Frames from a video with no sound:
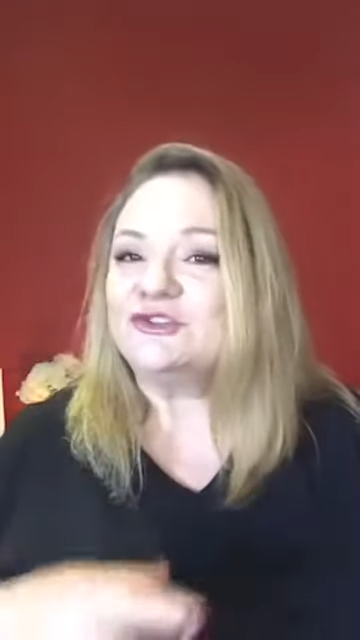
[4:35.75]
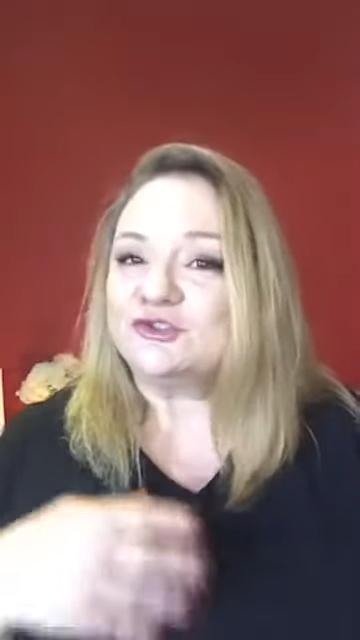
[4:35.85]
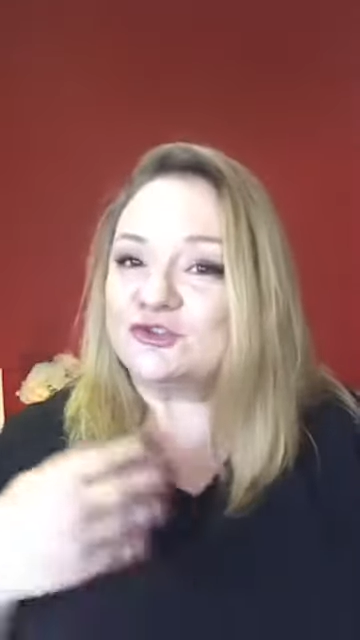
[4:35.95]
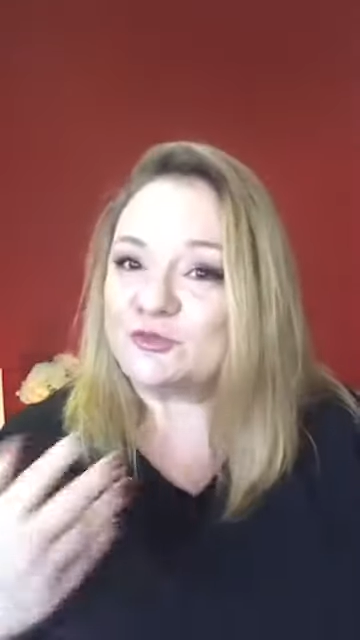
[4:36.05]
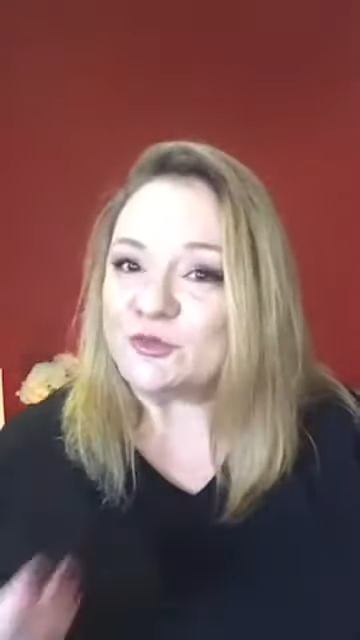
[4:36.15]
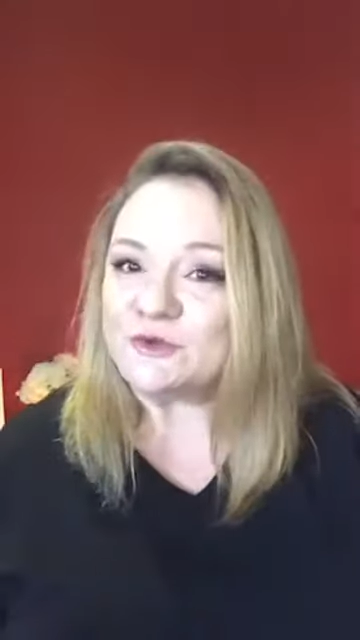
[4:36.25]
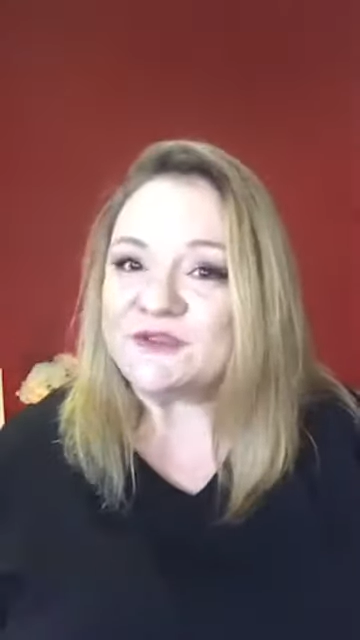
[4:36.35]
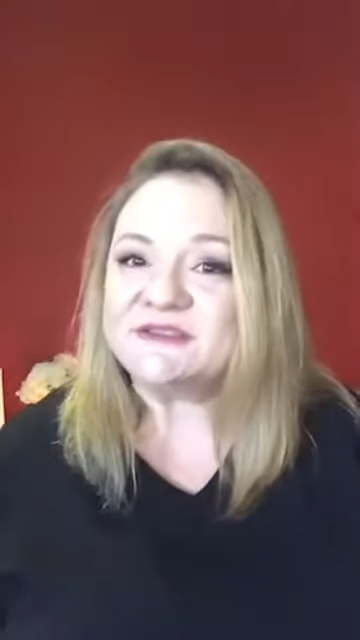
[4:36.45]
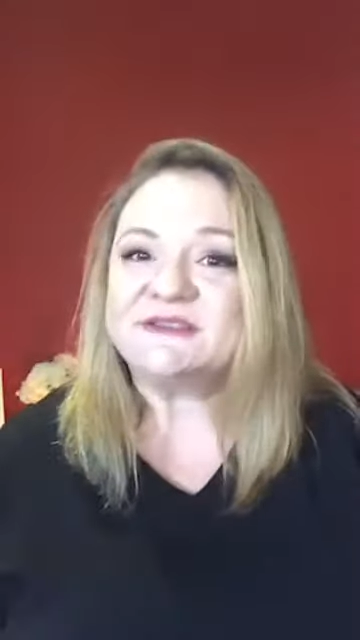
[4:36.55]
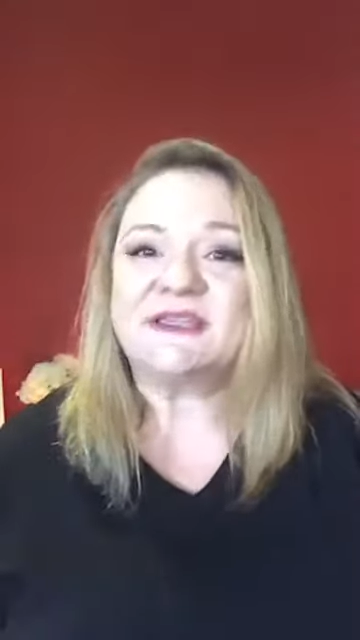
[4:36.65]
to
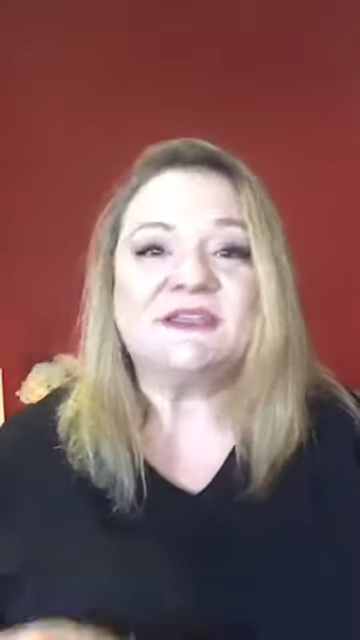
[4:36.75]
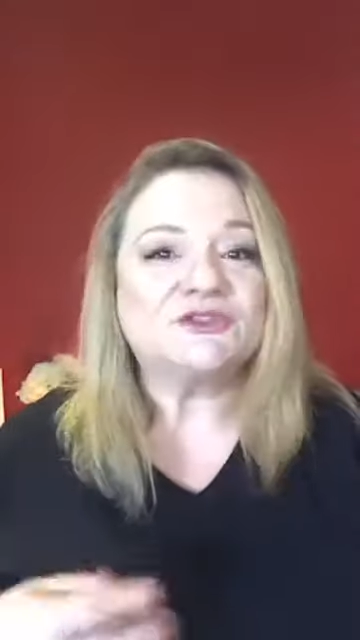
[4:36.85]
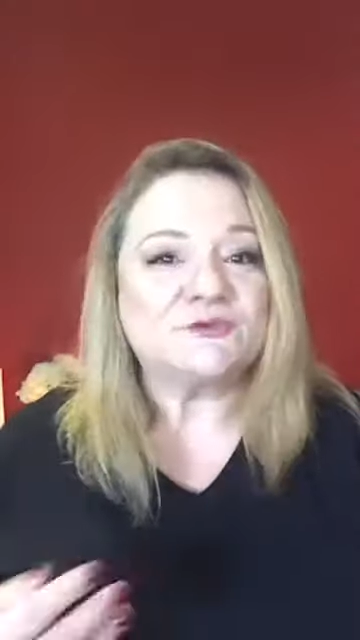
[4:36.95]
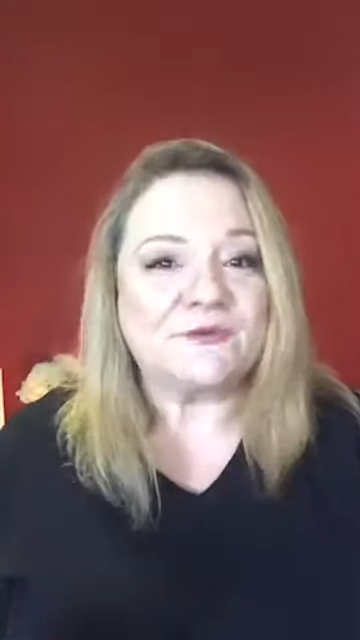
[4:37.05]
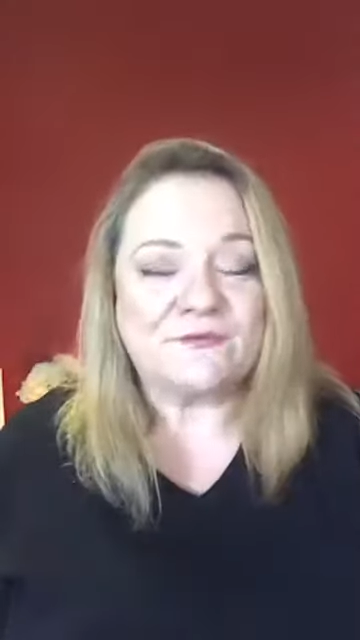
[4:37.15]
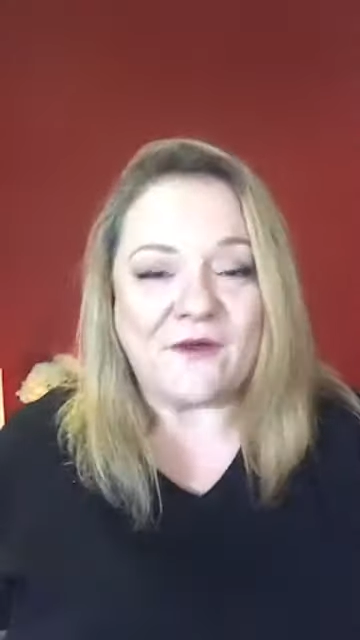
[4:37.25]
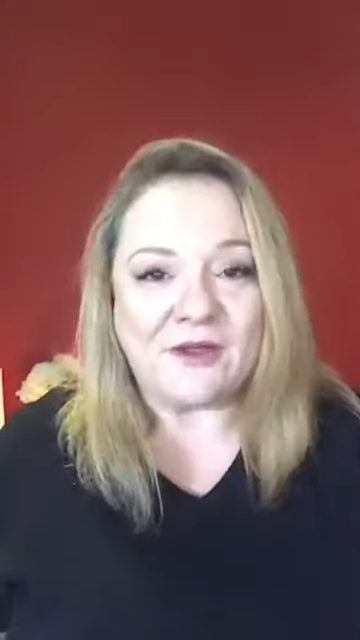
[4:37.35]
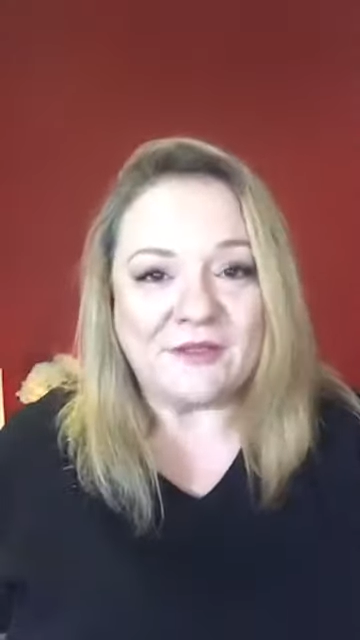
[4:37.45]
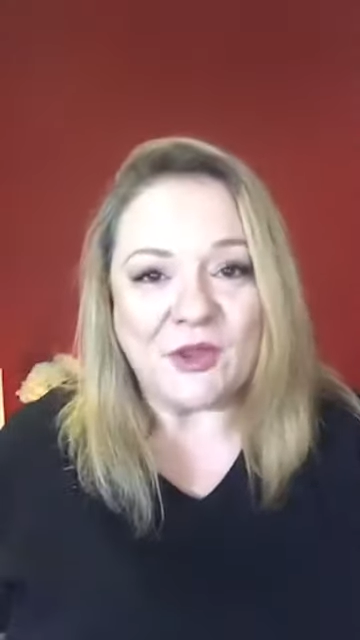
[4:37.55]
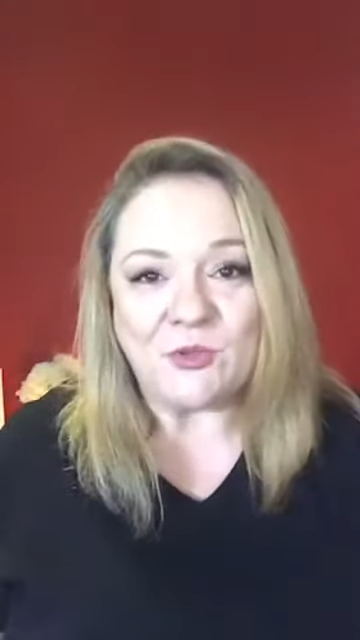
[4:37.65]
smooth the skin, to
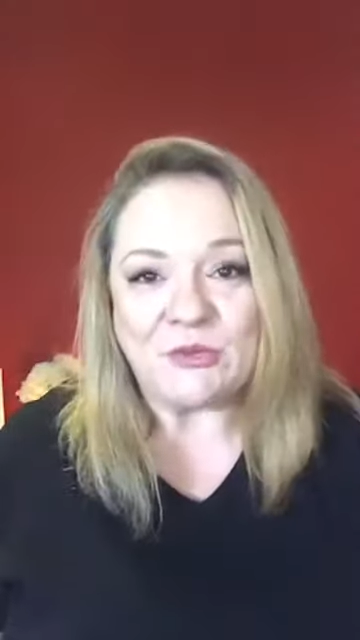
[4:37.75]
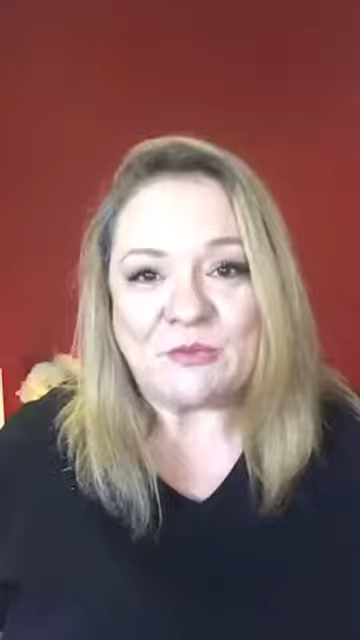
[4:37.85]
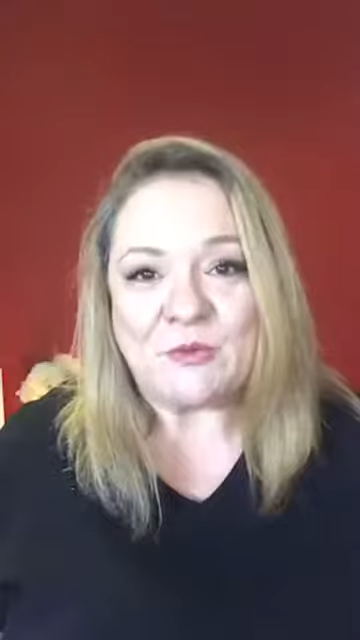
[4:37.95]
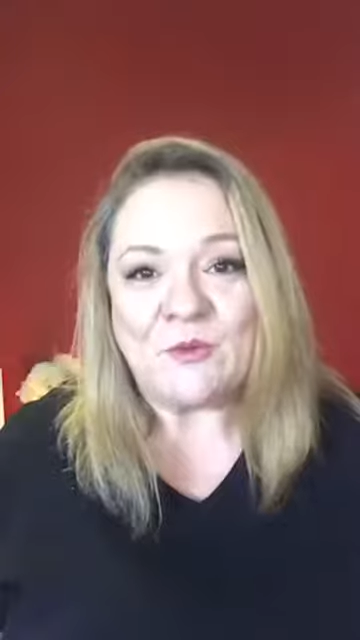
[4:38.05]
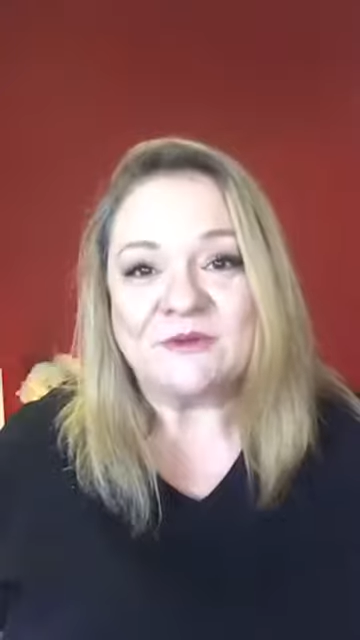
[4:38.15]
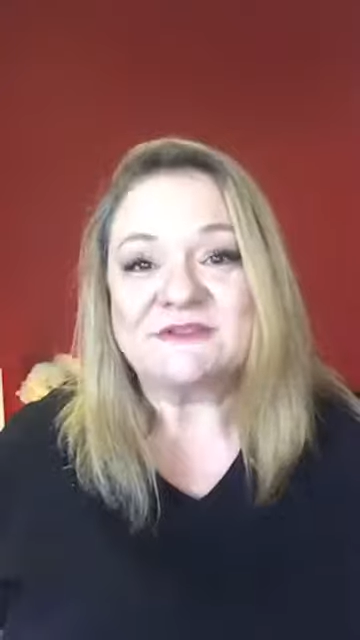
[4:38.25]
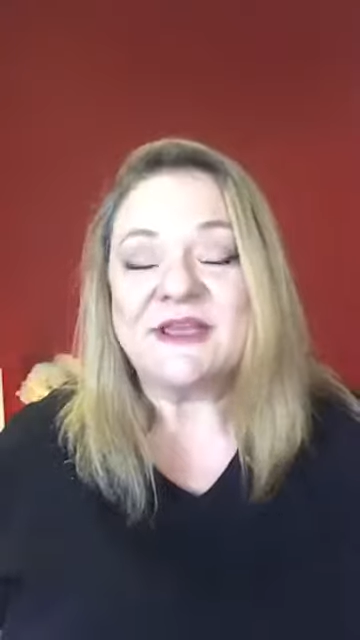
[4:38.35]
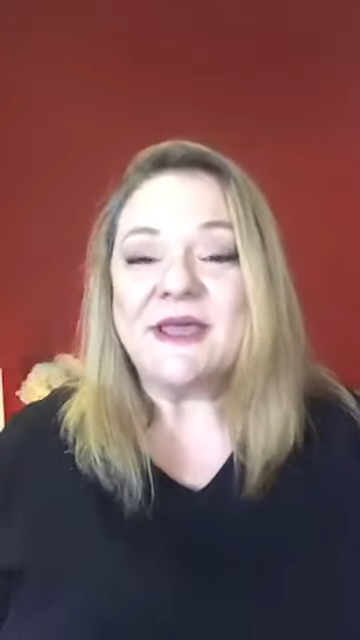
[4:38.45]
refine the open pores,